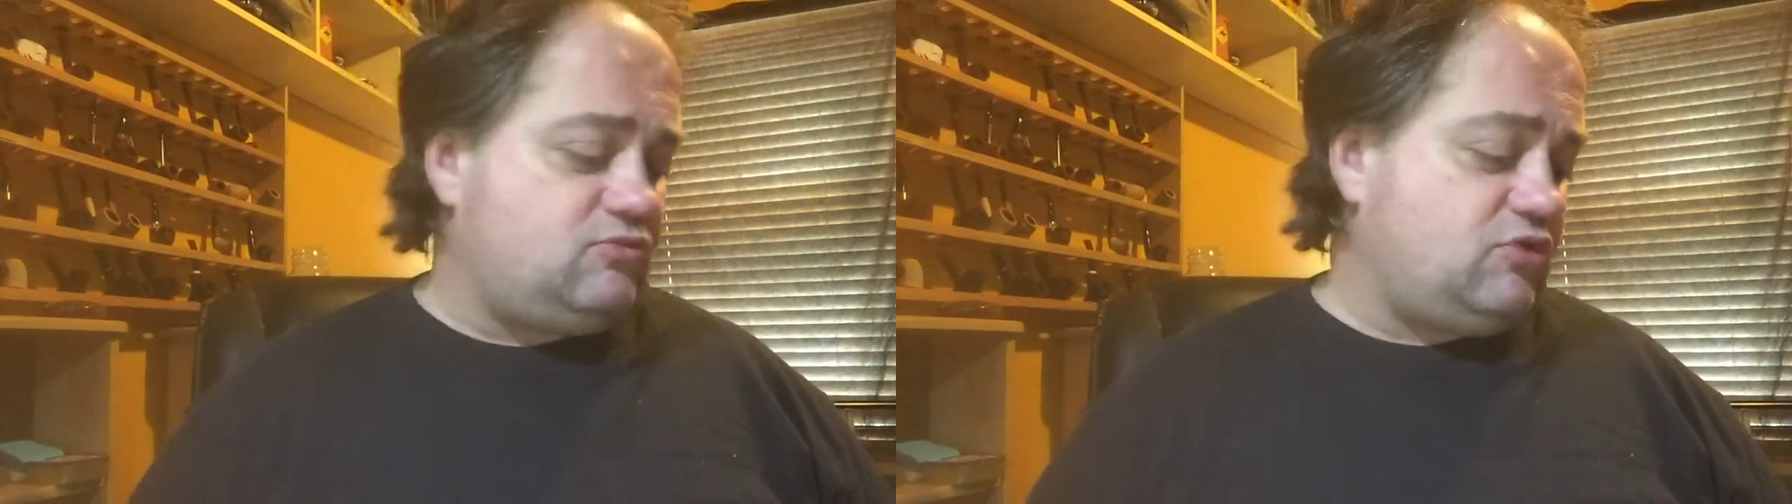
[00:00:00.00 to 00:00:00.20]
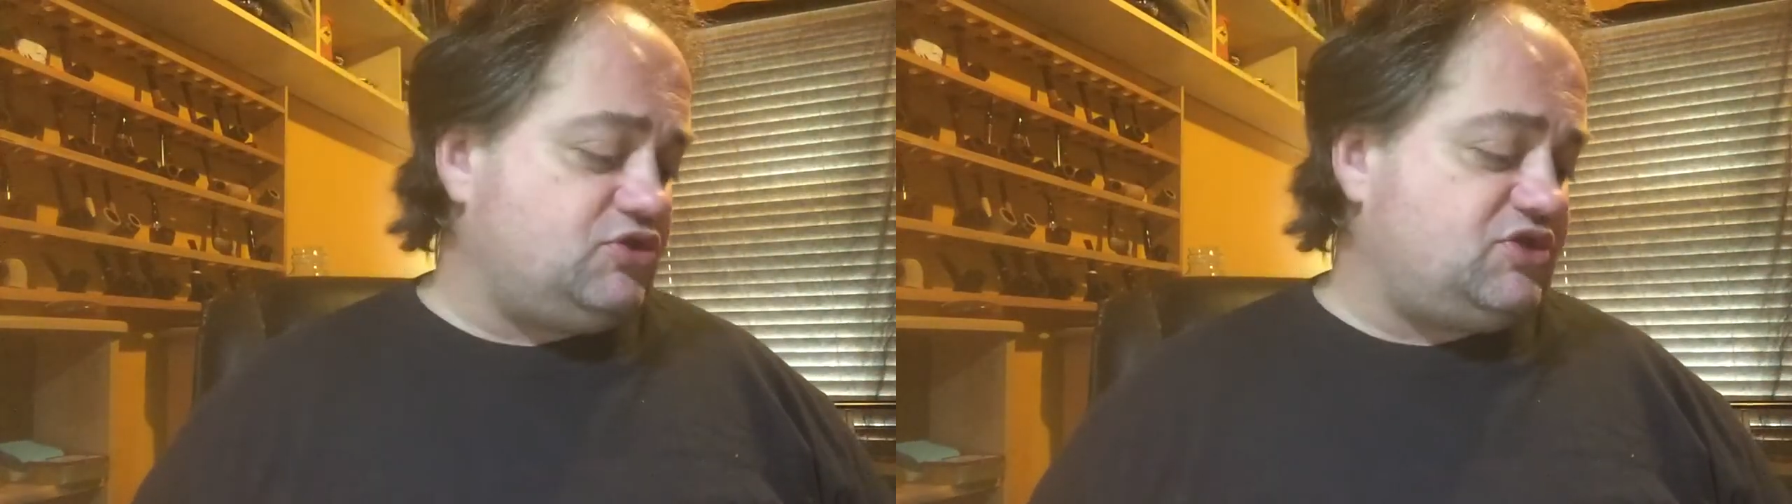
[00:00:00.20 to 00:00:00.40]

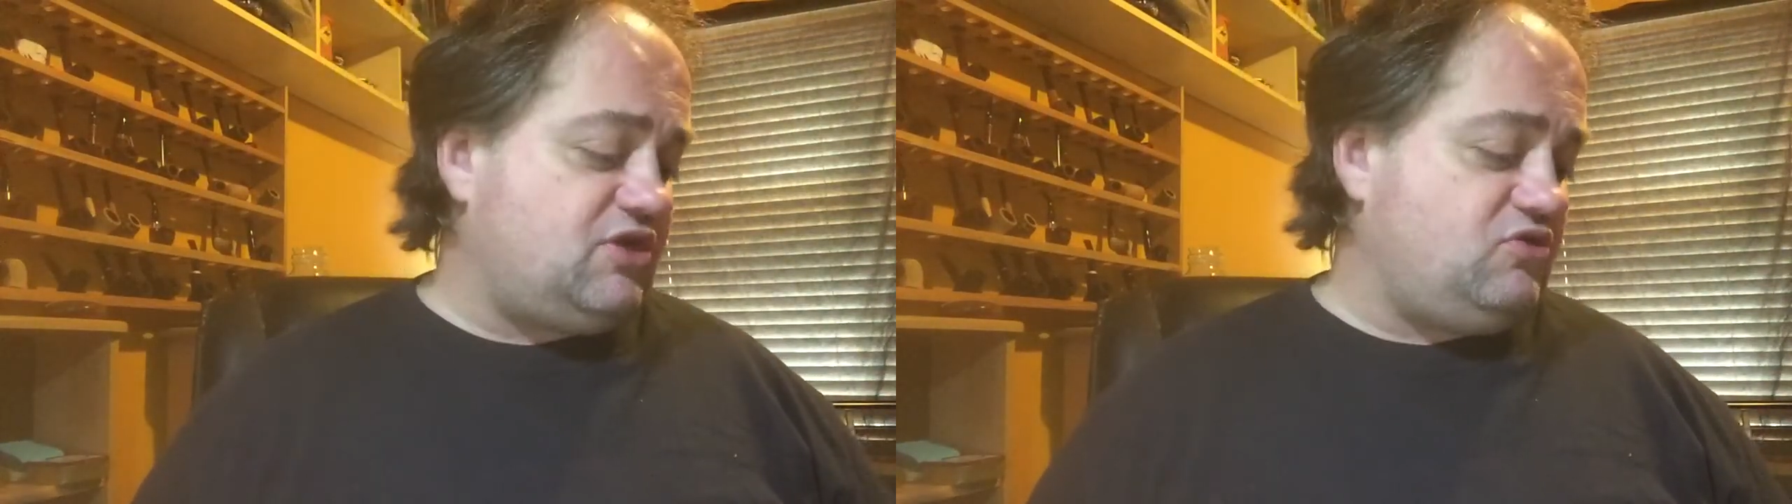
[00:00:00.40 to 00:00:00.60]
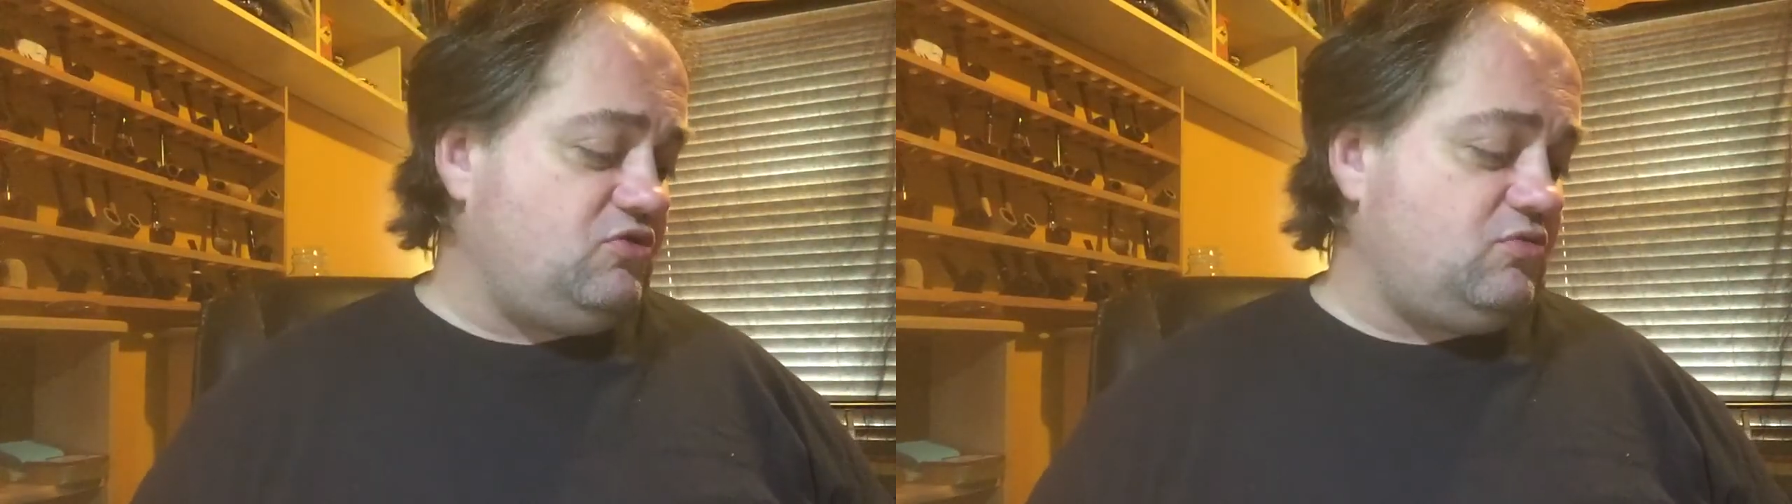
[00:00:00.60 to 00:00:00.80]
Rose
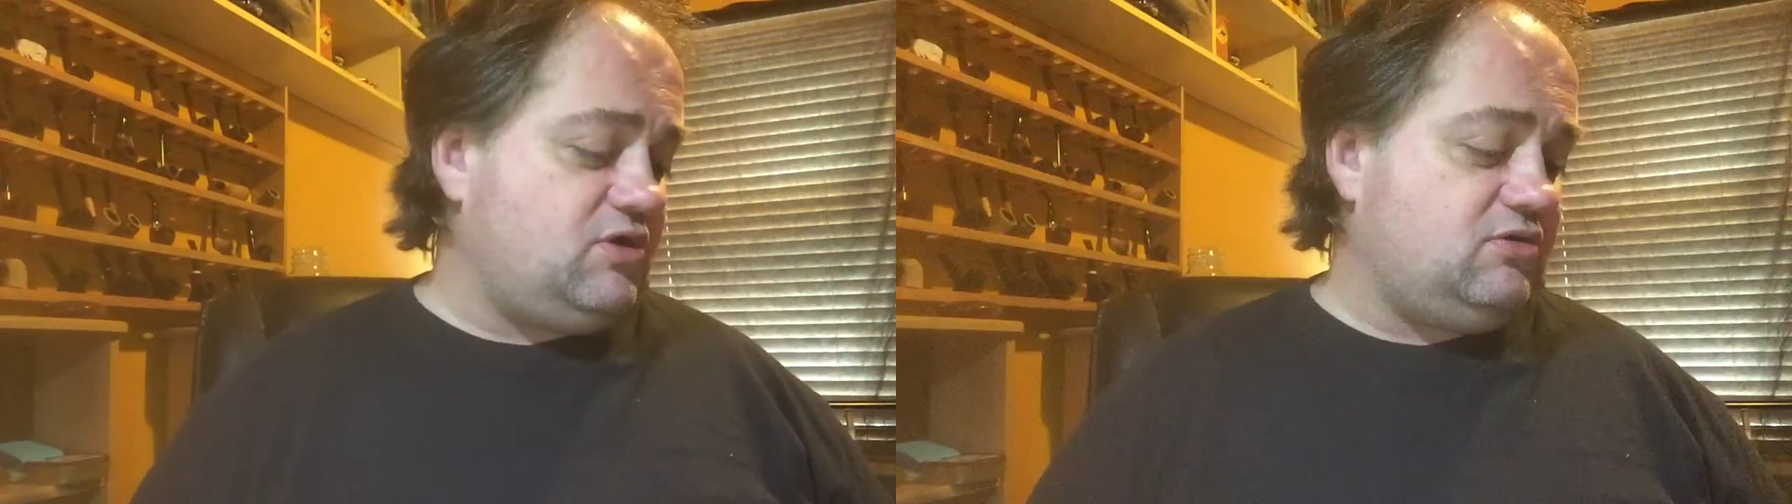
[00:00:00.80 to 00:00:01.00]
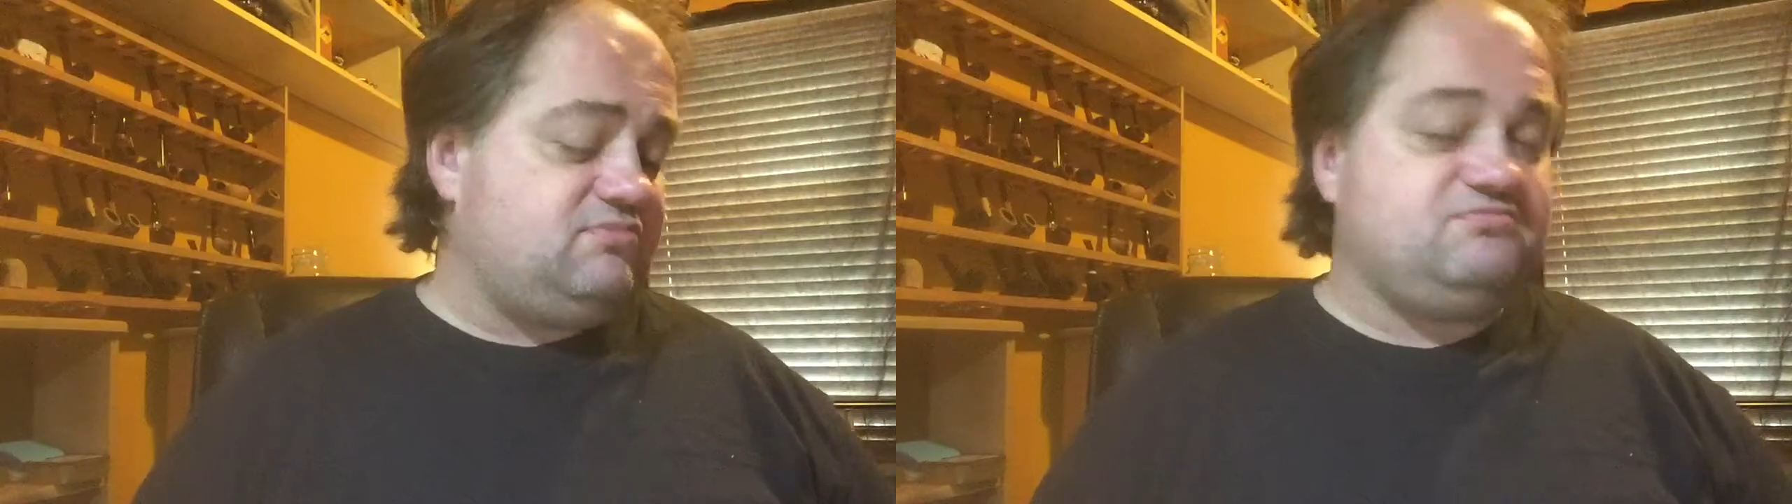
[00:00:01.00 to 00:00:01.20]
Tattoo,
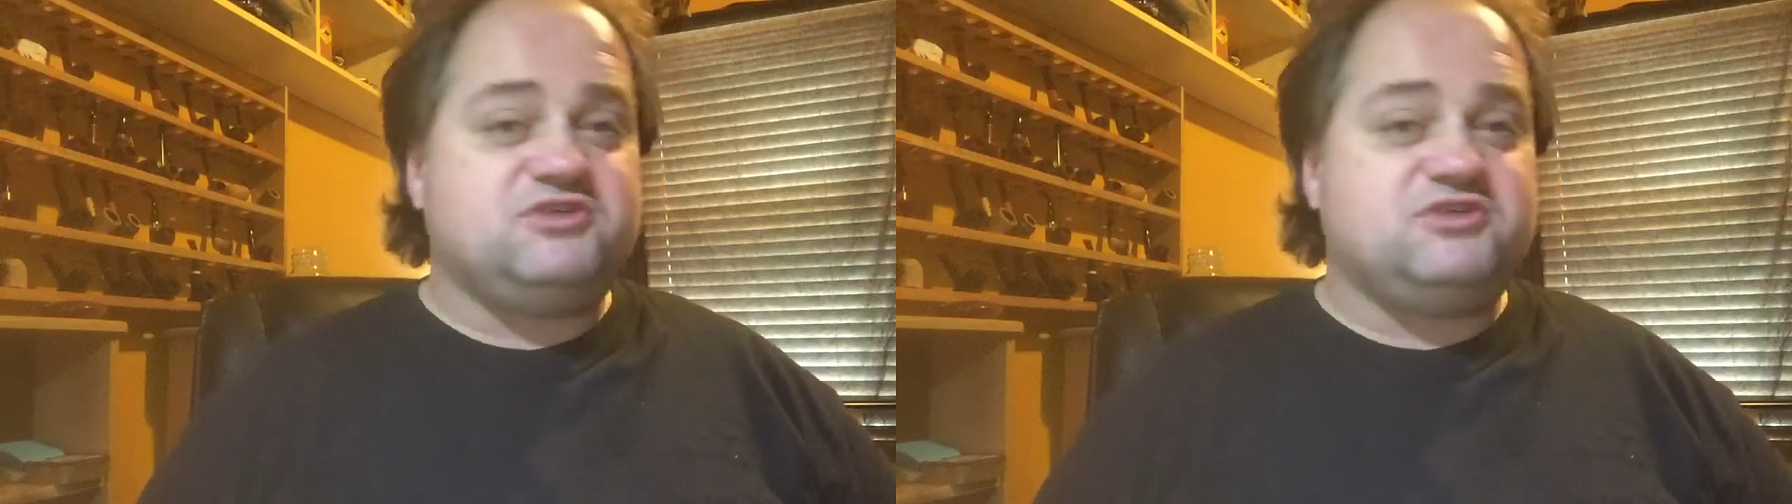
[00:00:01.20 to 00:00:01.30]
well,